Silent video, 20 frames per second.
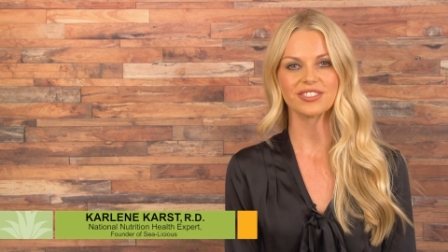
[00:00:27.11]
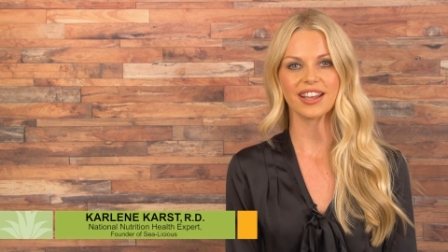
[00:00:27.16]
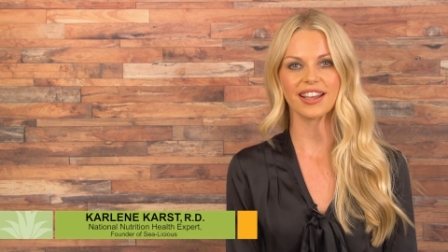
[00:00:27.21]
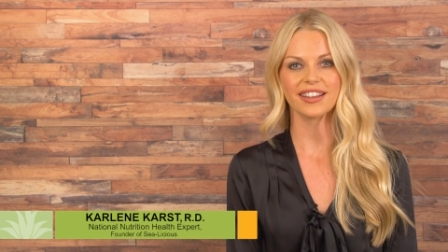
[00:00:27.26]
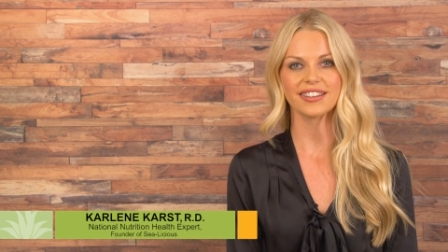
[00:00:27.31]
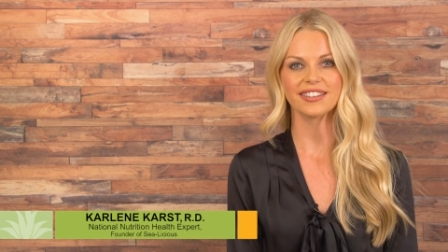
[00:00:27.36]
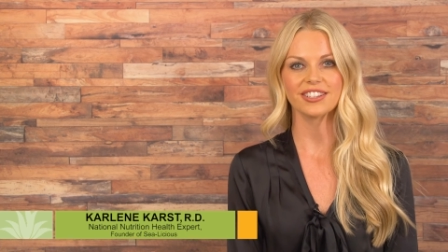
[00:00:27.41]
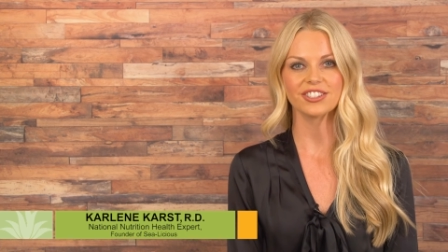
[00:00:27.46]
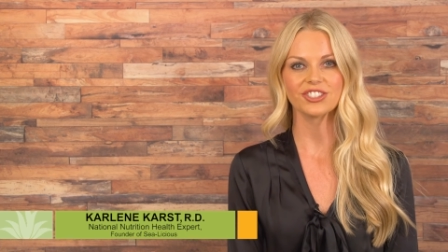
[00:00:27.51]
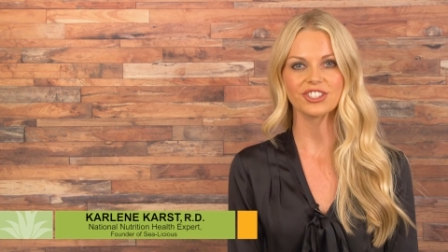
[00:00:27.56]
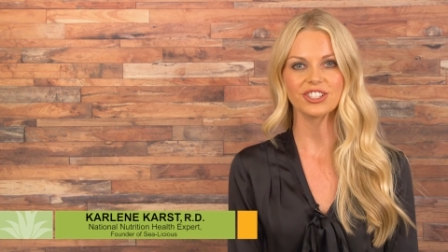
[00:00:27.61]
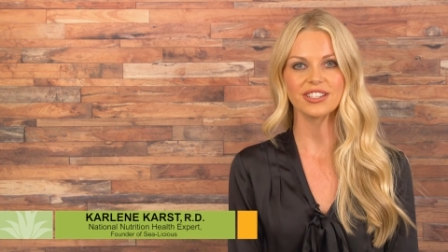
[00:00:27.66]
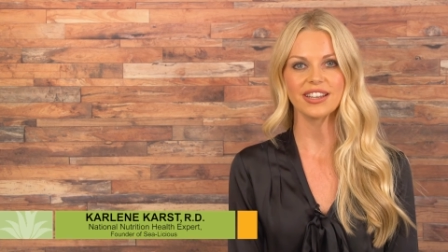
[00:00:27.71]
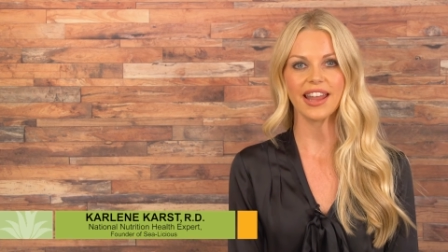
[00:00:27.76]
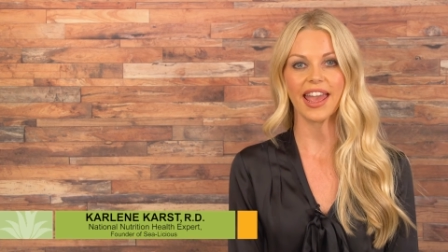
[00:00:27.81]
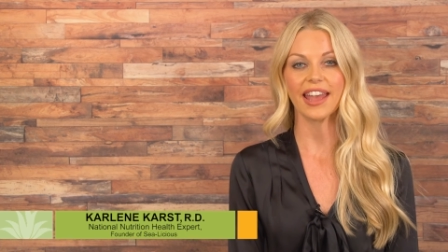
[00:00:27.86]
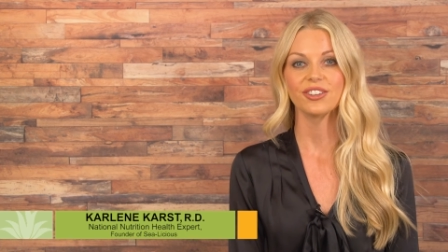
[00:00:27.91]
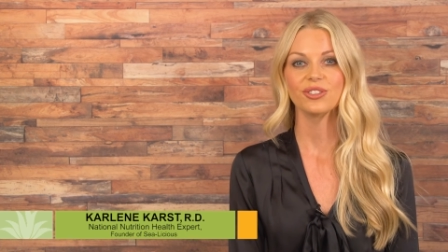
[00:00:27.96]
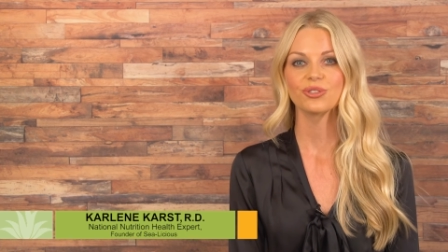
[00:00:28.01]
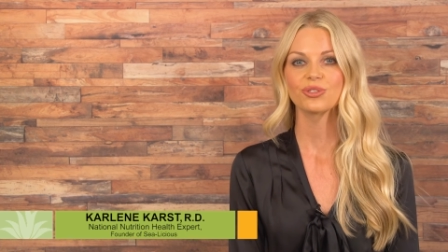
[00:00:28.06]

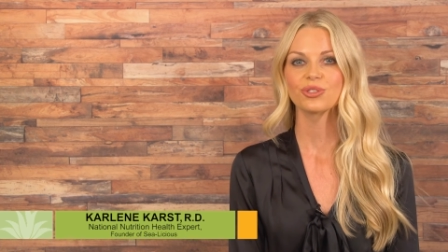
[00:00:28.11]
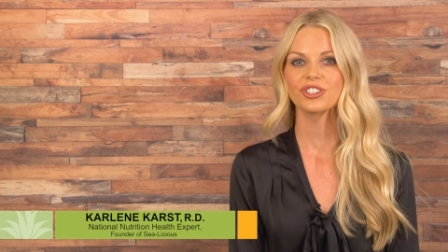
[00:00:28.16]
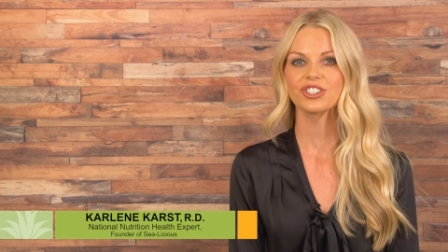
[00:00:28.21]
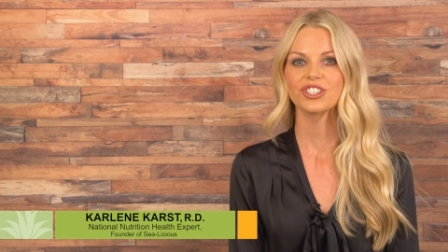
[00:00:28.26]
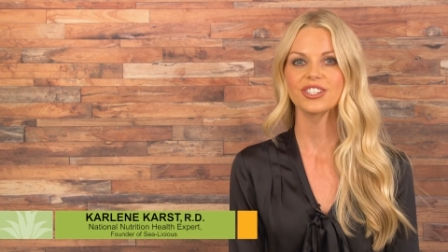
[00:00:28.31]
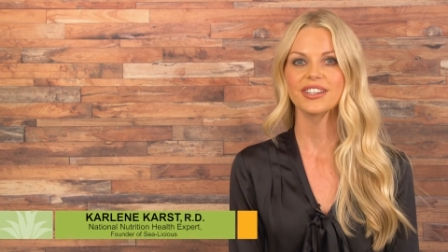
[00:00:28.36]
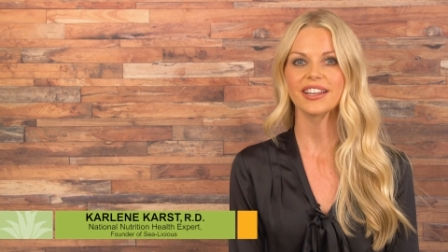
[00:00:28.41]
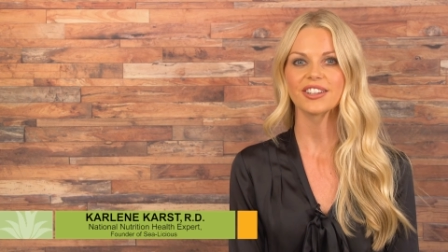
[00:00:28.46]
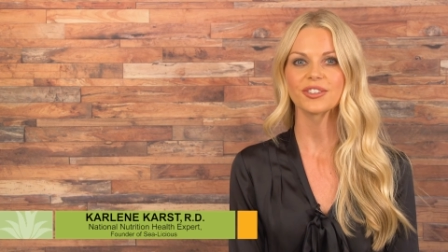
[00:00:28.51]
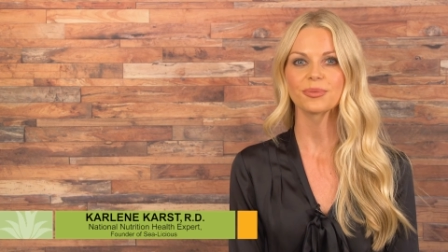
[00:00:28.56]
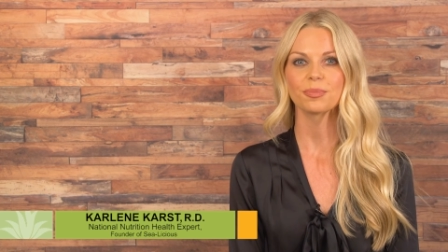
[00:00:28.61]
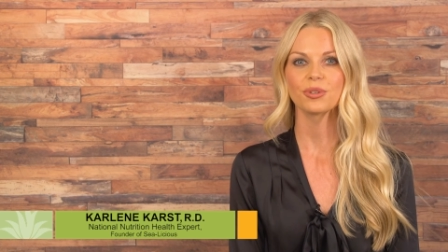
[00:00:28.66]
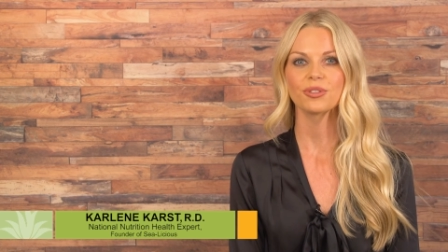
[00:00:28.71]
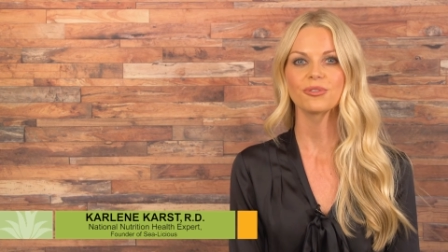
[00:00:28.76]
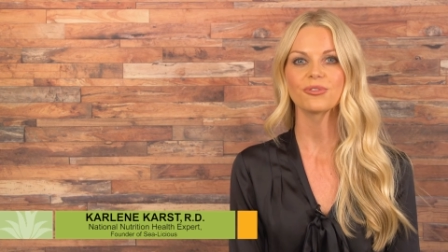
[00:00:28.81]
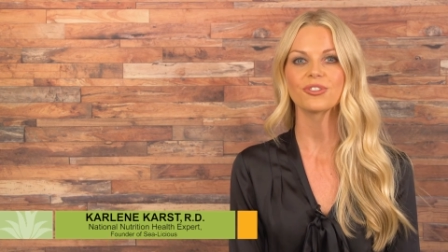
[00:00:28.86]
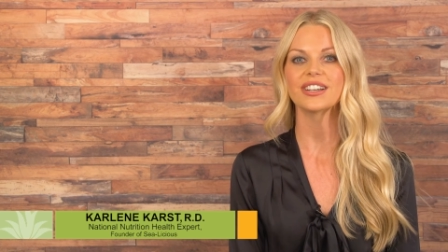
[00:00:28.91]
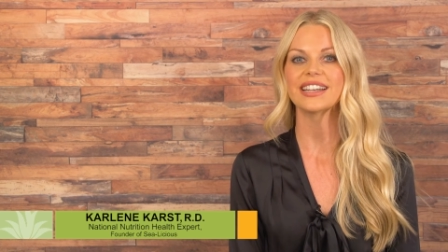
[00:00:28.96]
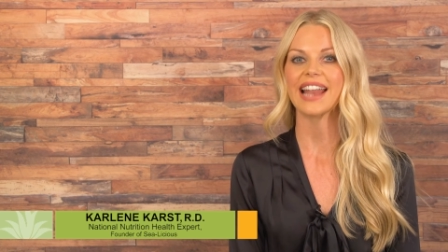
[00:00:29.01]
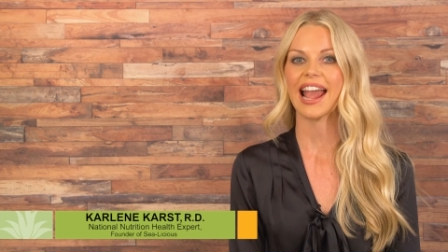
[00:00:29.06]
dietitian and nutrition
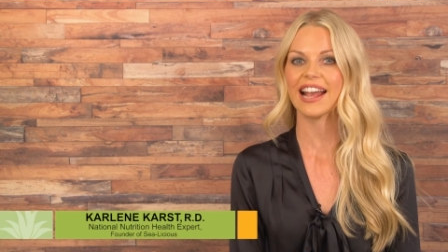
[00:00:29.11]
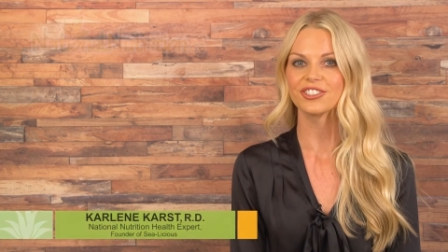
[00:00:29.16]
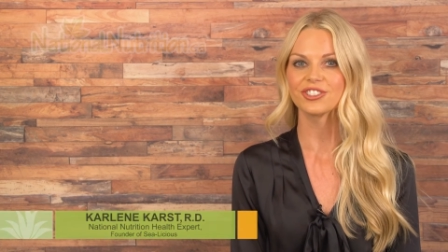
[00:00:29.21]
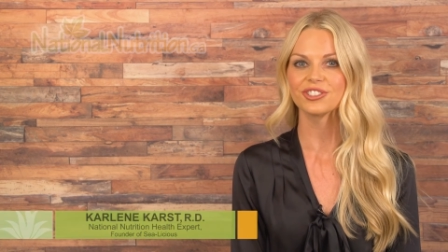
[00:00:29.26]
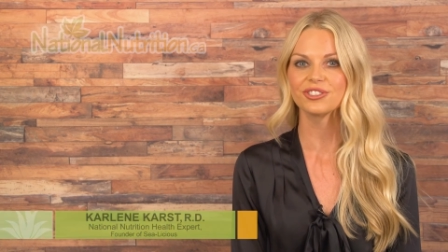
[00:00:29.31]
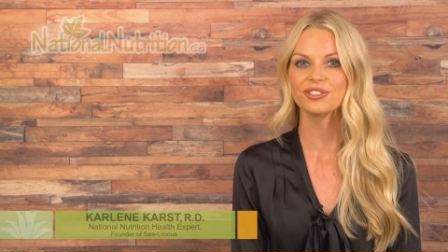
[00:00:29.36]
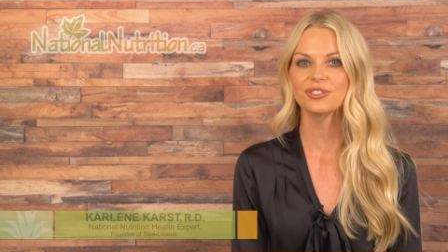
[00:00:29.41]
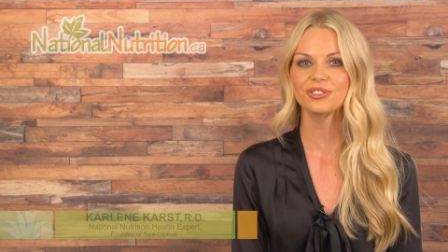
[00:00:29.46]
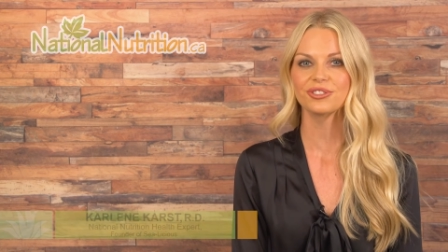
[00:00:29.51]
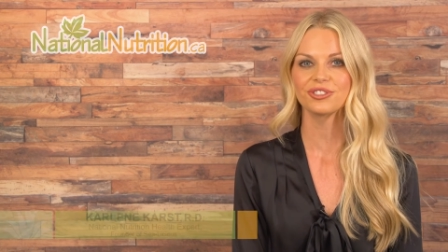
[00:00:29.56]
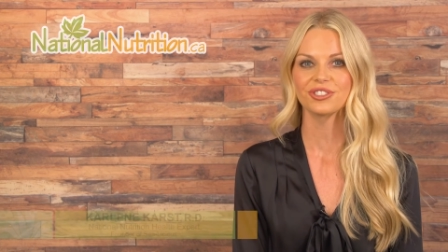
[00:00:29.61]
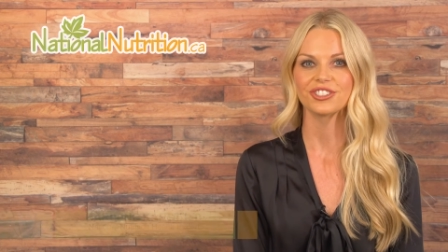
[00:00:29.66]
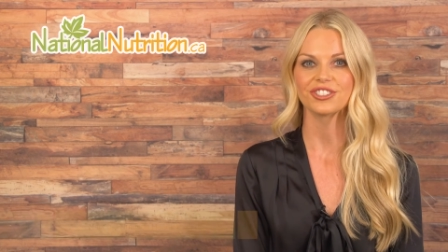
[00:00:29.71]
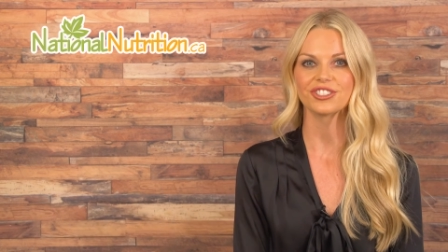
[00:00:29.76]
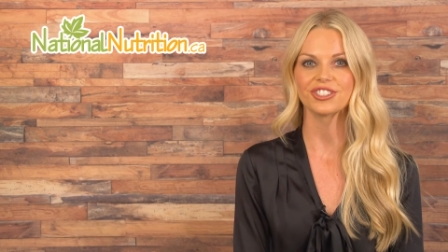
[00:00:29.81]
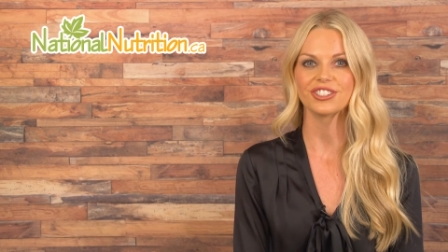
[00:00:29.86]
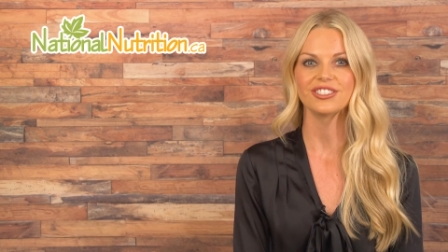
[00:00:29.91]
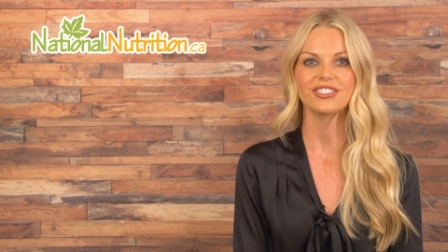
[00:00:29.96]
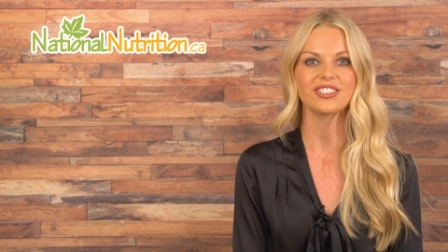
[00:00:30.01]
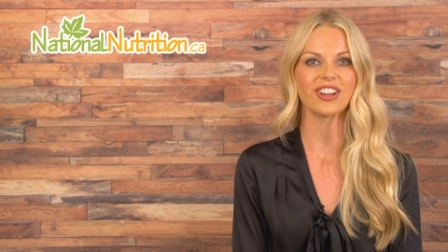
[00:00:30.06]
expert for
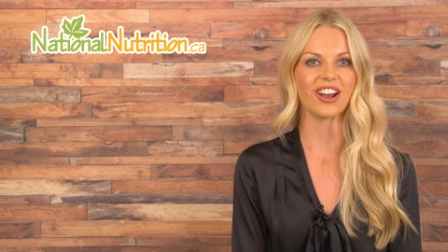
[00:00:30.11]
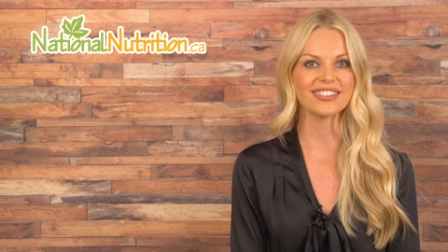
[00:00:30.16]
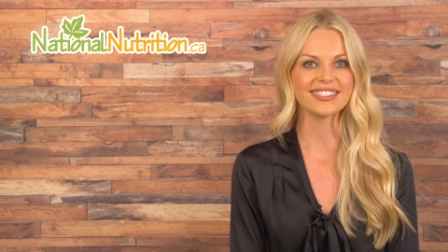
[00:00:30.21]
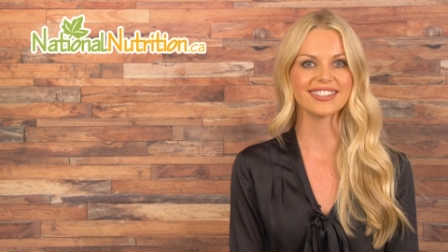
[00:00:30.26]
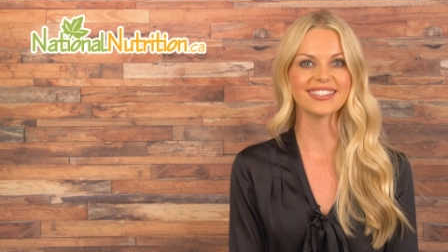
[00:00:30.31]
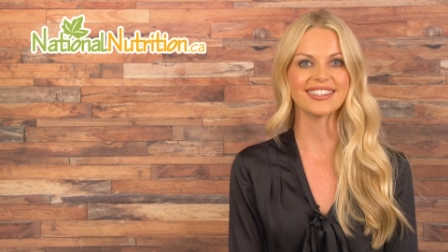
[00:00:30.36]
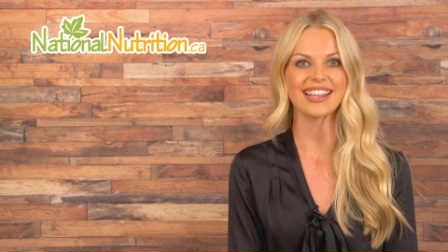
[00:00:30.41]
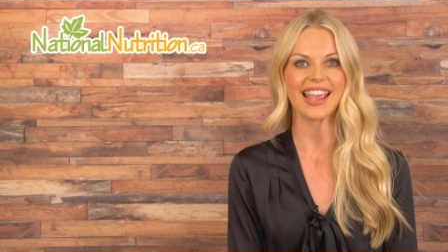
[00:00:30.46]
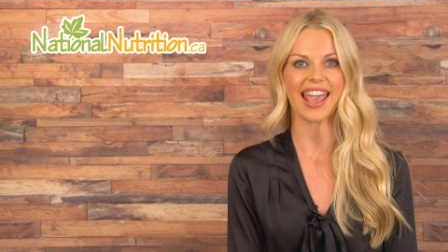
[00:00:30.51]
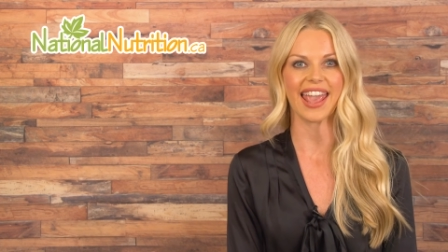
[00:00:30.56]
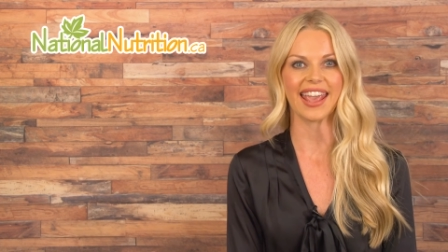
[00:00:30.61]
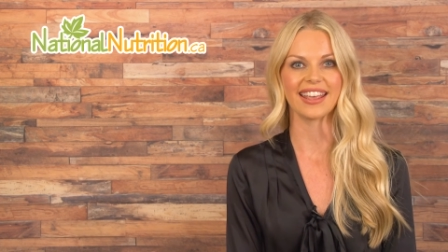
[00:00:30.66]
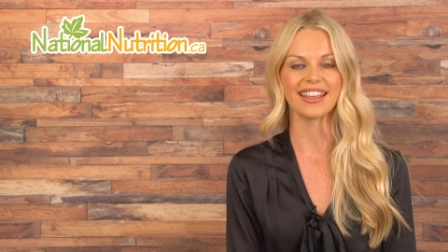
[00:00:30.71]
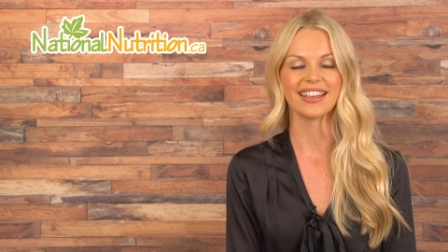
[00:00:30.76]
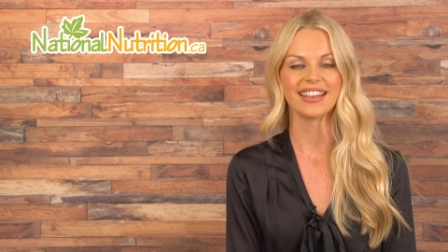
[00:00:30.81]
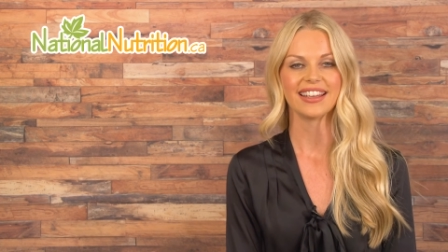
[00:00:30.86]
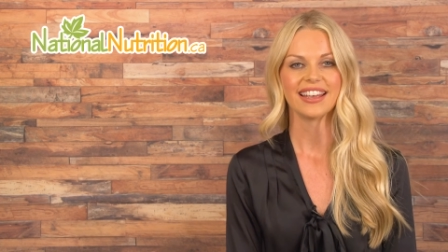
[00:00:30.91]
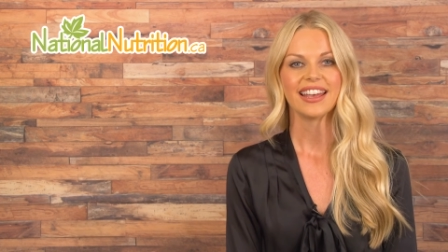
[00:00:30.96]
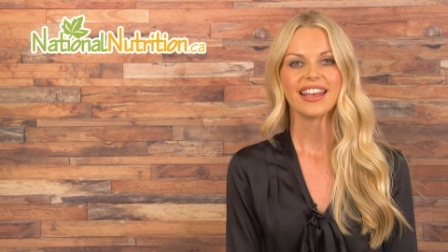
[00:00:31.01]
nationalnutrition.ca.